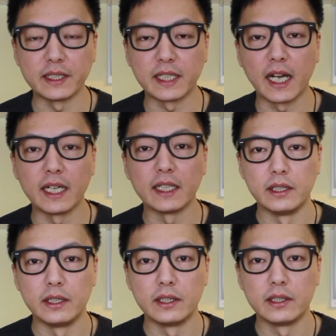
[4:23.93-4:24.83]
design
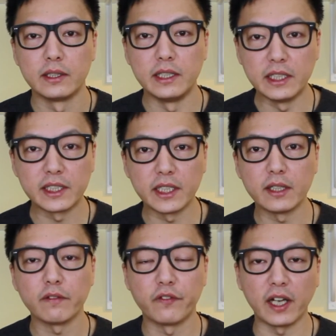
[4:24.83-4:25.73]

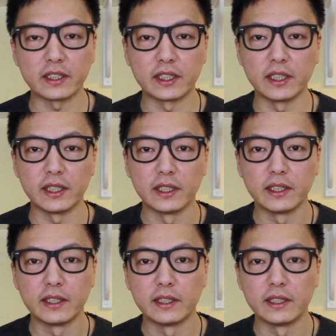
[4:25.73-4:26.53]
easier, faster,